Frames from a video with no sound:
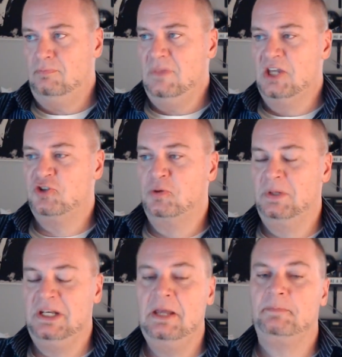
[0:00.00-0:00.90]
to
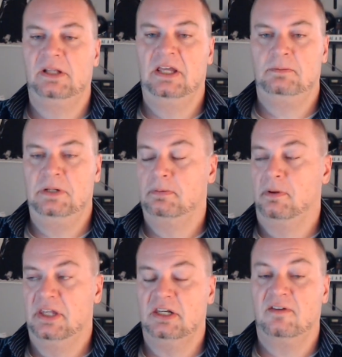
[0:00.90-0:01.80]
manipulate people
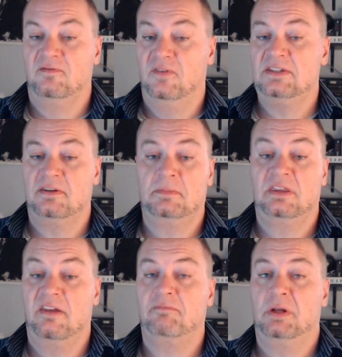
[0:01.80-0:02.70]
than to convince them that
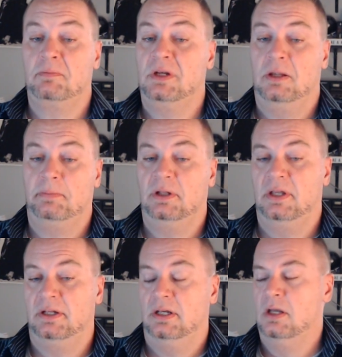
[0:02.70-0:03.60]
they've been
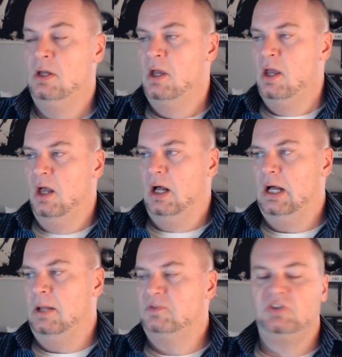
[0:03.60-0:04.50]
manipulated.
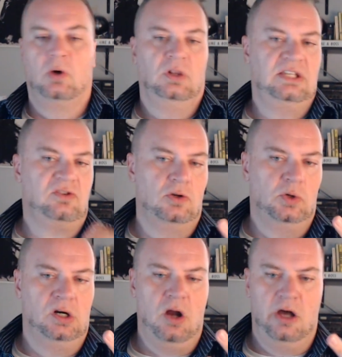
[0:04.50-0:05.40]
So let's go to
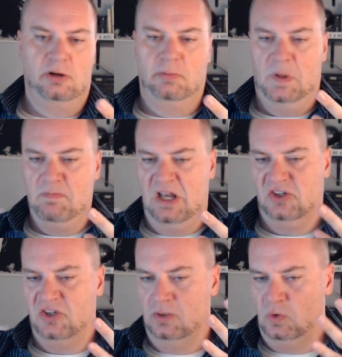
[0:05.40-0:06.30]
our honorable
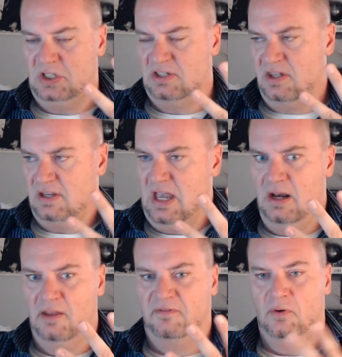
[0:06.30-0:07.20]
mention, which is the kind
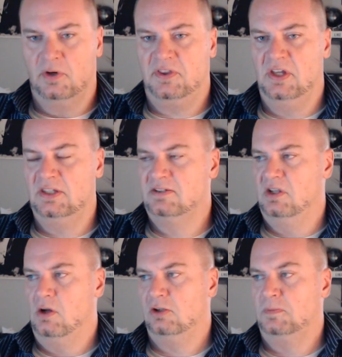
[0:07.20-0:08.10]
of the fourth thing. This is the
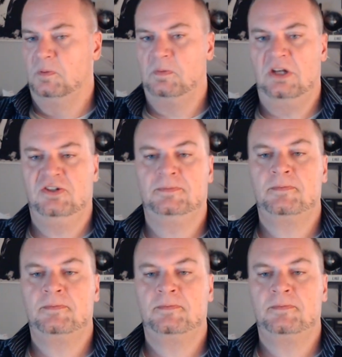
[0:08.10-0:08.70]
honorable mention.